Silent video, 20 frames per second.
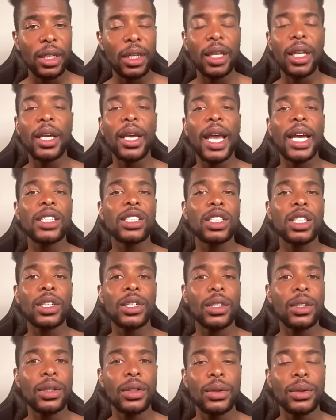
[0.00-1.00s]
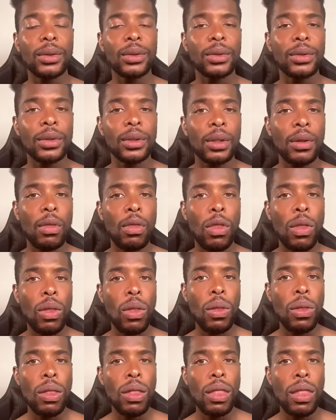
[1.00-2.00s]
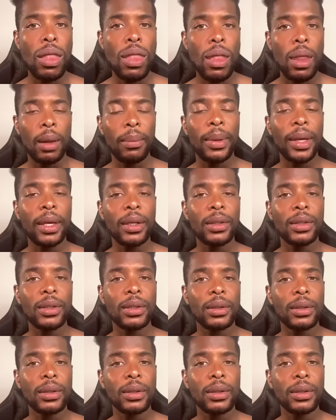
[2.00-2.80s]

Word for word: You ain't got shit to lose, bitch.